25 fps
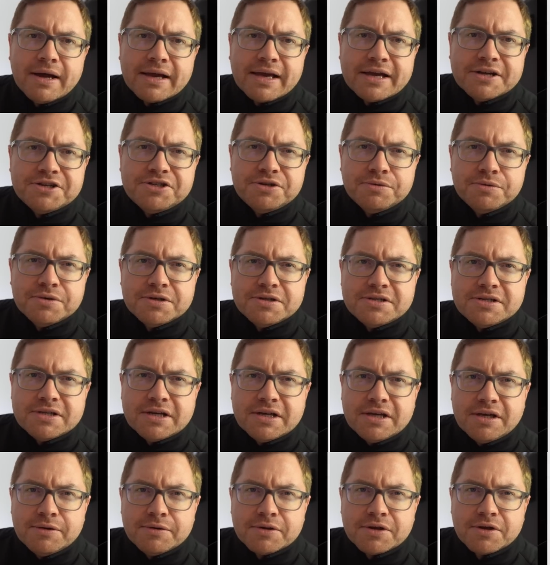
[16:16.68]
guess you
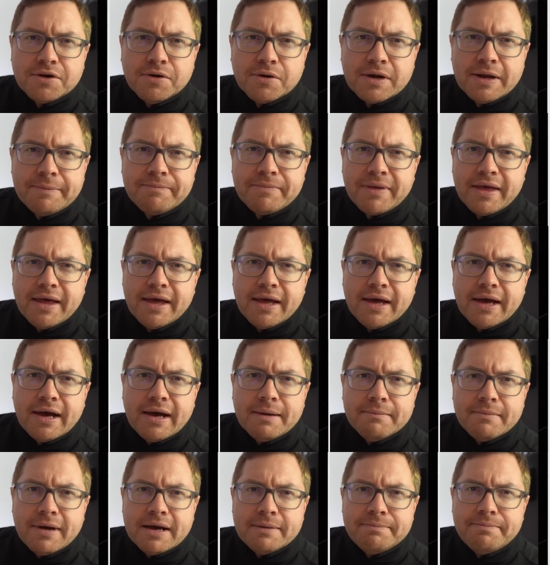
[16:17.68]
would call it,
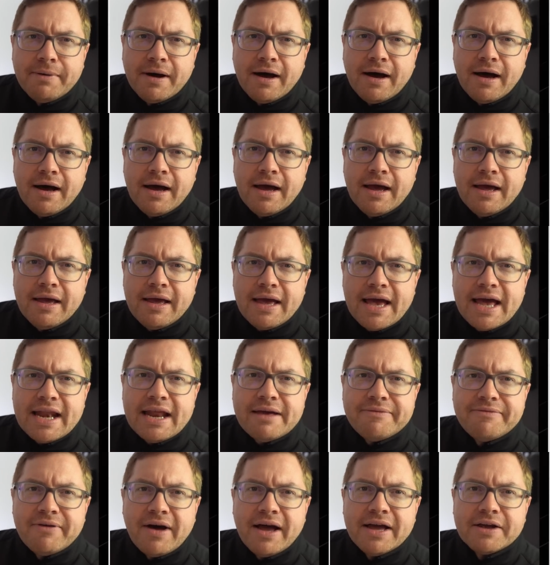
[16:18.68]
made by
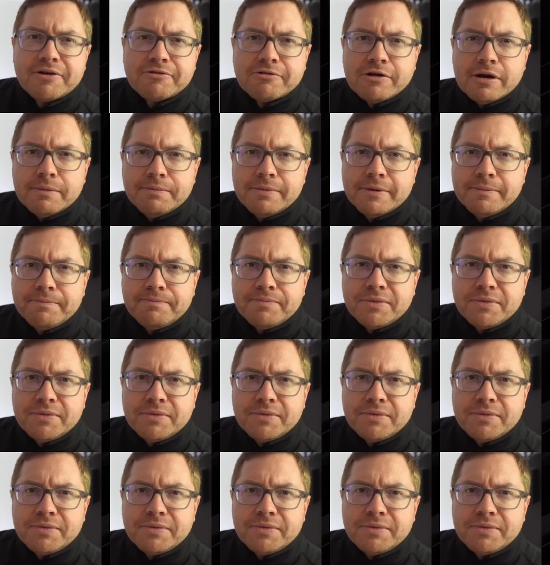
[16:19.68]
NFI Group